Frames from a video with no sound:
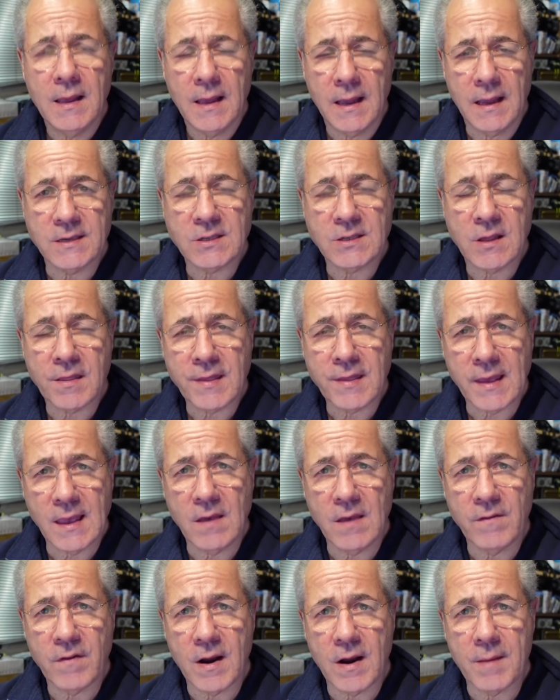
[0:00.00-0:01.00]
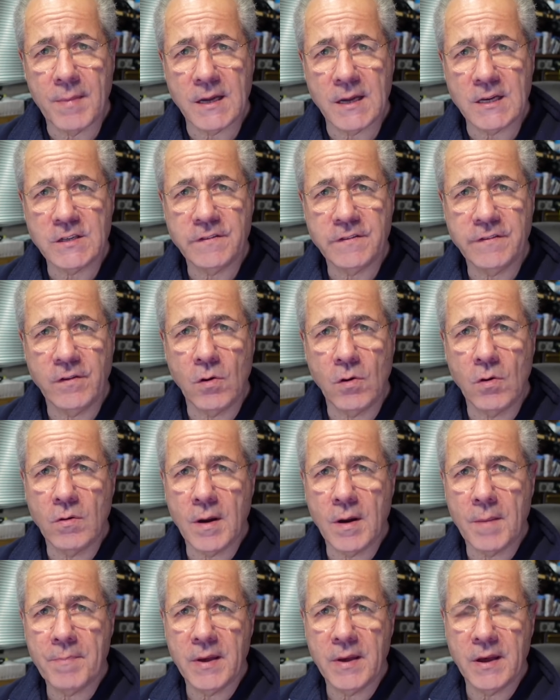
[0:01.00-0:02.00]
Uh, so thank you very much
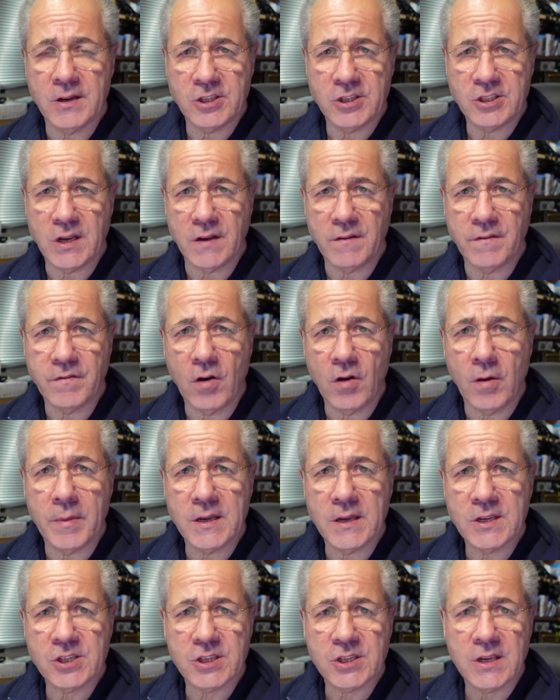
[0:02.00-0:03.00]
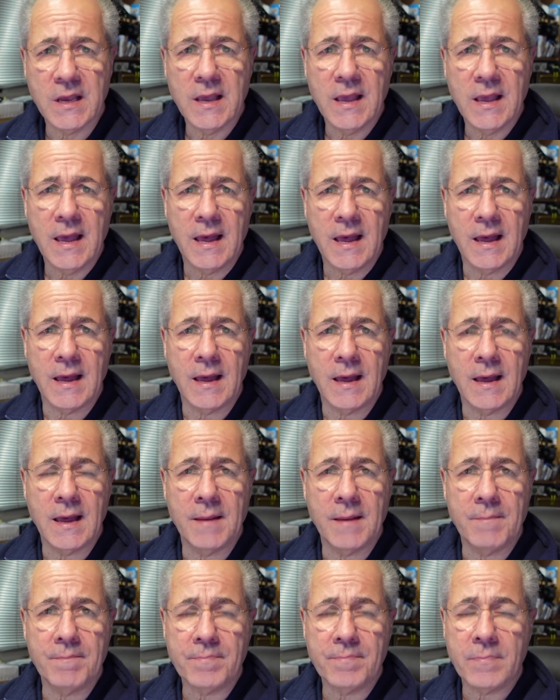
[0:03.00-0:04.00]
for uh, purchasing from us.
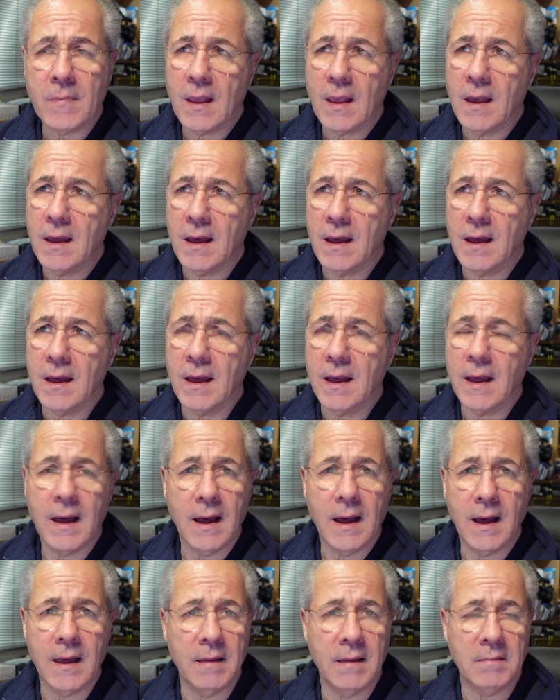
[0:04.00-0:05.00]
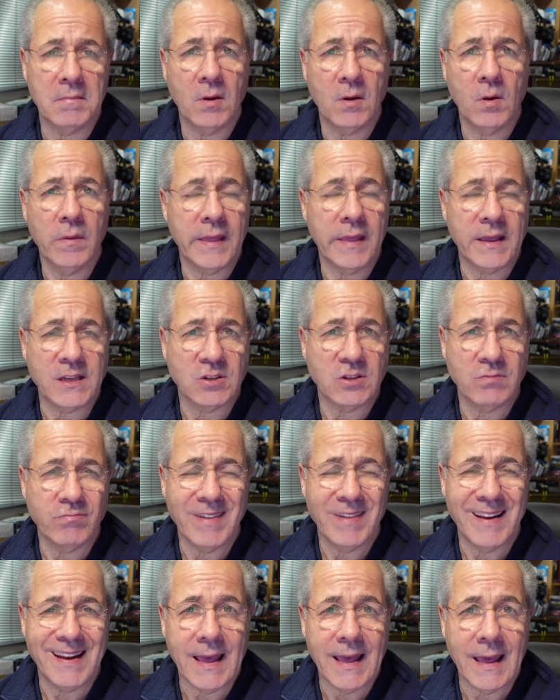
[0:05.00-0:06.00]
Um, that's
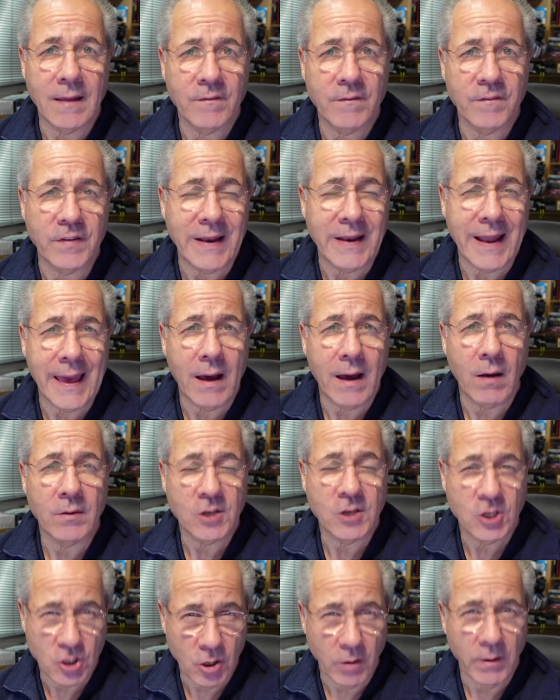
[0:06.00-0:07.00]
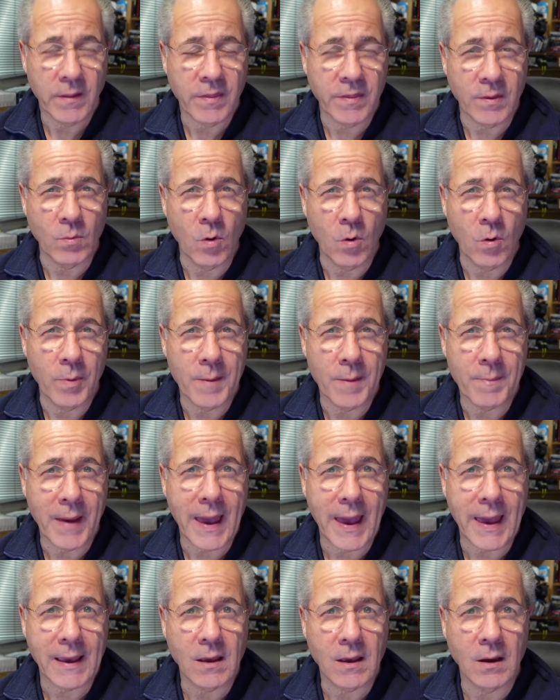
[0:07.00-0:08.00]
really it for now. Jonathan will be
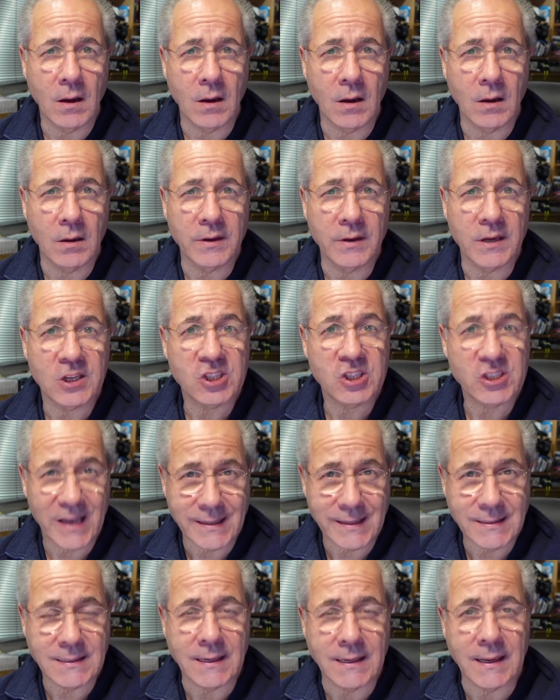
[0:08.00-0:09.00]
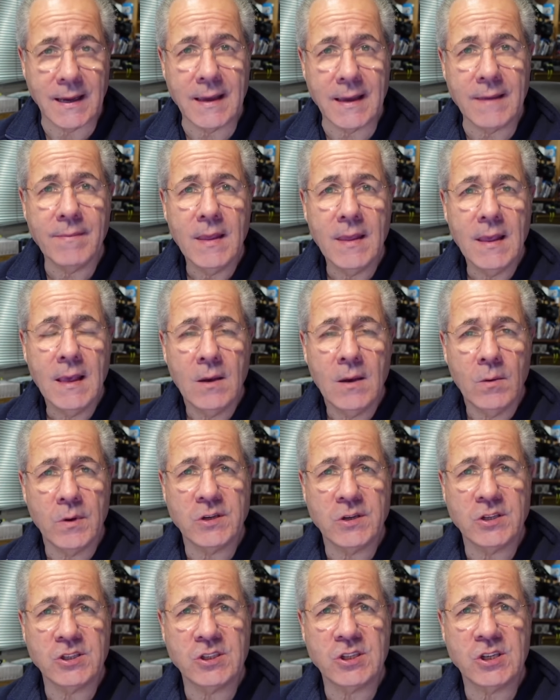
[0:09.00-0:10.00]
back on Saturday,
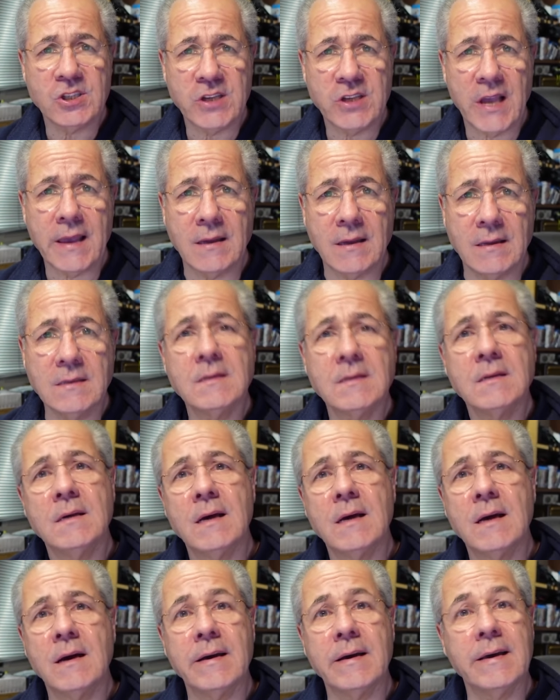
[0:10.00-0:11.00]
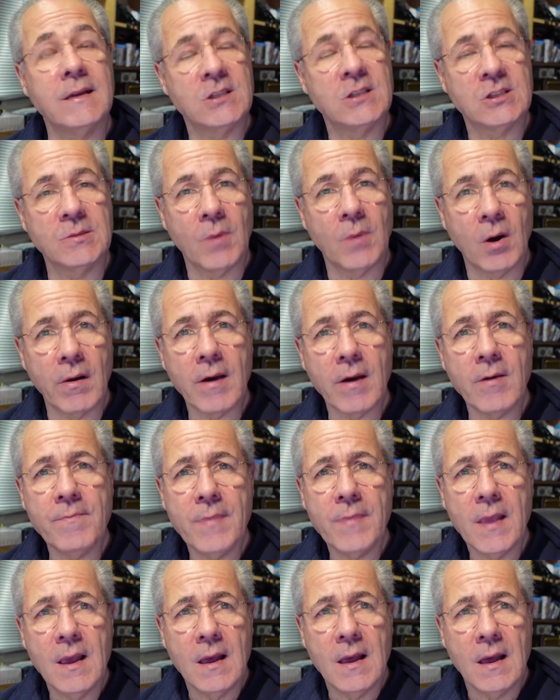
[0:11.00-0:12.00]
which is the second, i.e. tomorrow,
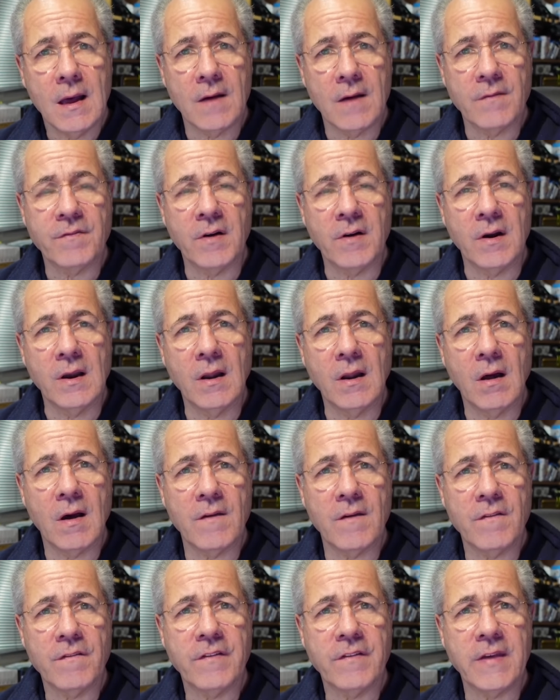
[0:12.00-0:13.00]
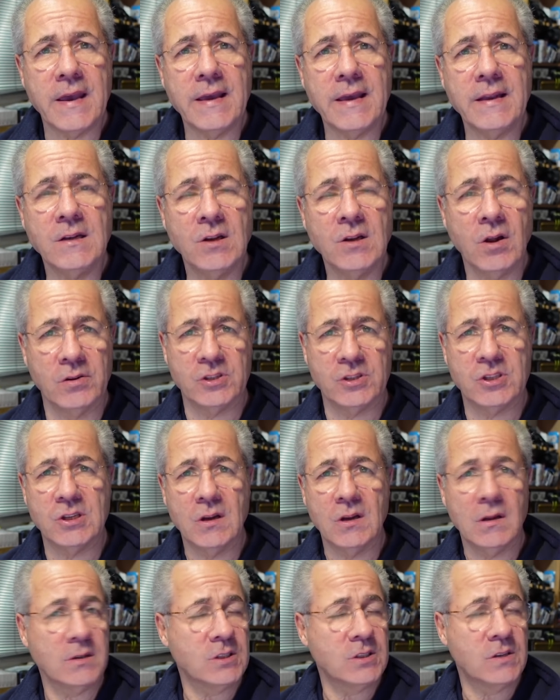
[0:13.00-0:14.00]
uh, for a live feed. Lots
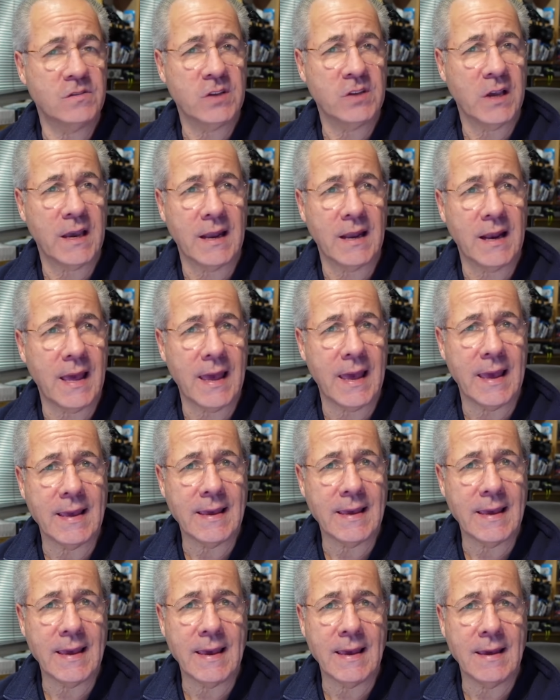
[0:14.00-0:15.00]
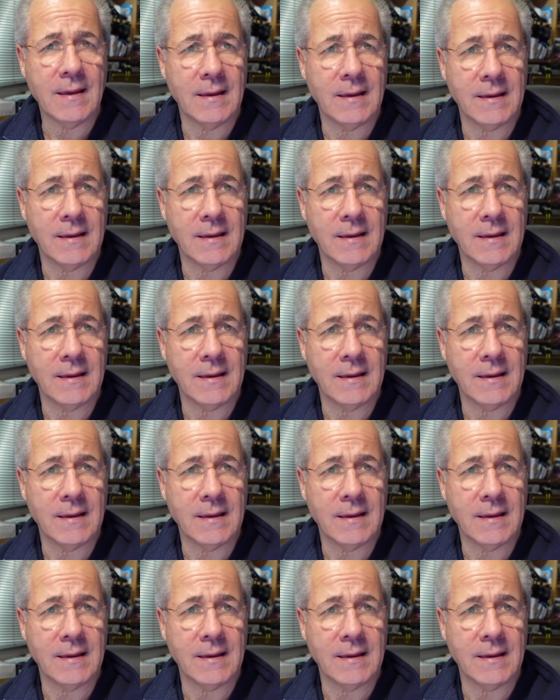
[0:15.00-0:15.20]
and lots of second-hand gear.